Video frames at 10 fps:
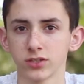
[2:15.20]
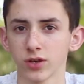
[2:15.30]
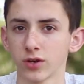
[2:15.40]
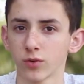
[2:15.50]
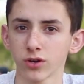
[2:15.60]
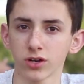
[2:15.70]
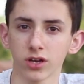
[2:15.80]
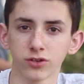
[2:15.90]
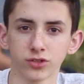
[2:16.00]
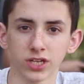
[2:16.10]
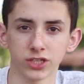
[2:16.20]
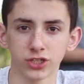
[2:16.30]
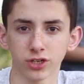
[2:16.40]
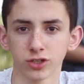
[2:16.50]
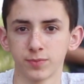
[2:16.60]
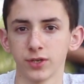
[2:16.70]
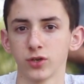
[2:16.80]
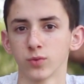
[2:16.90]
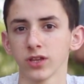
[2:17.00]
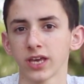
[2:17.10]
So in order to understand shutter speed,
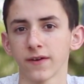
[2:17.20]
you really